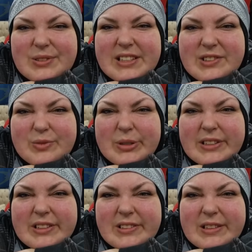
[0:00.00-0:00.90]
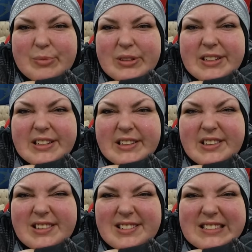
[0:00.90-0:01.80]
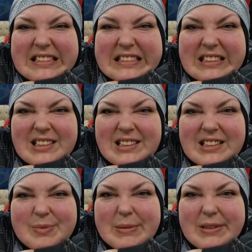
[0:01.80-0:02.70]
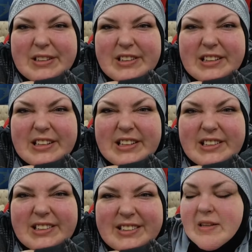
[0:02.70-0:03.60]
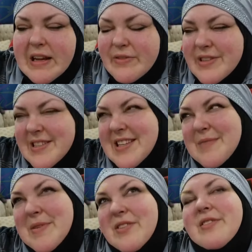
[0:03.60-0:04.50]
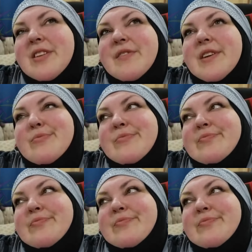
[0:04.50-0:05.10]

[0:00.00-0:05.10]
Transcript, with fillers: yeah, don't put your number in here. That's probably not a good idea. How long did it take me to earn a living?